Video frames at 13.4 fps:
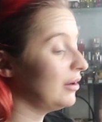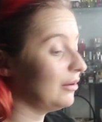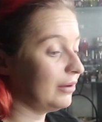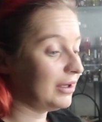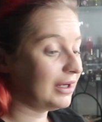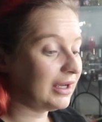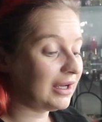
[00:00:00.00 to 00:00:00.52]
we're
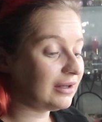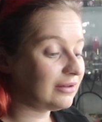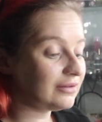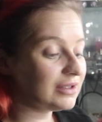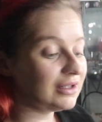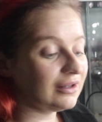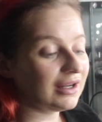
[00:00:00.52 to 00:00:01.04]
going to have
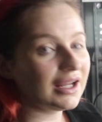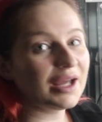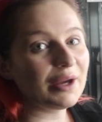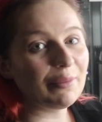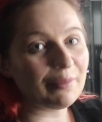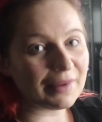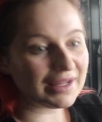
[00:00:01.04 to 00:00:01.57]
to like
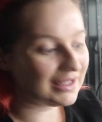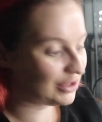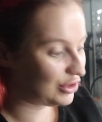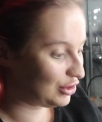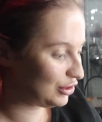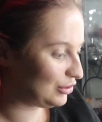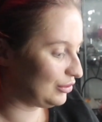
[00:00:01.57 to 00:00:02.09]
make
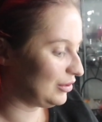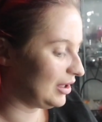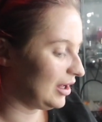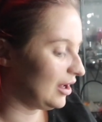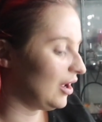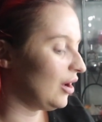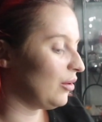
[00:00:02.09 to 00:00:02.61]
do
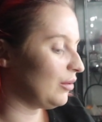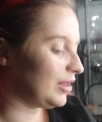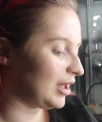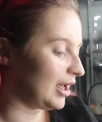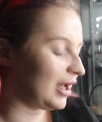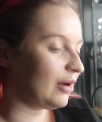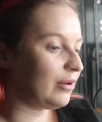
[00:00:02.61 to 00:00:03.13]
with
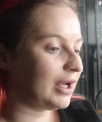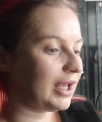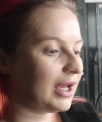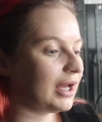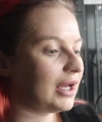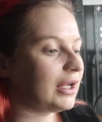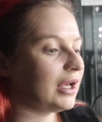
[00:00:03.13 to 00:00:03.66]
how I
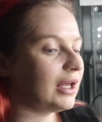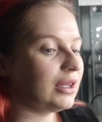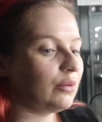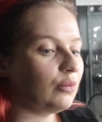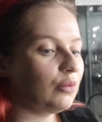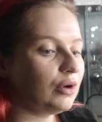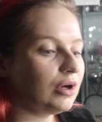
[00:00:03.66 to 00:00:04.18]
can. And
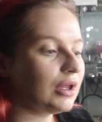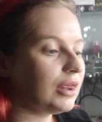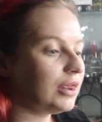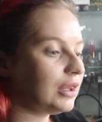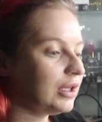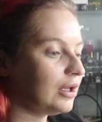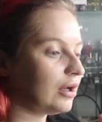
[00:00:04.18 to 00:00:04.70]
then what I
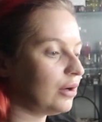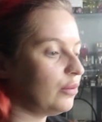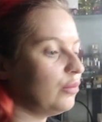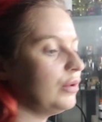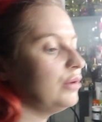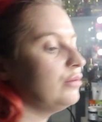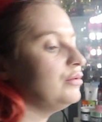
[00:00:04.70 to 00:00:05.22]
think I
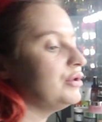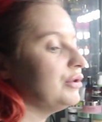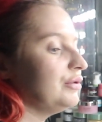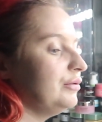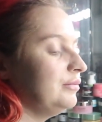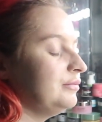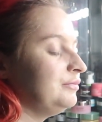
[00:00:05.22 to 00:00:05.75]
will do,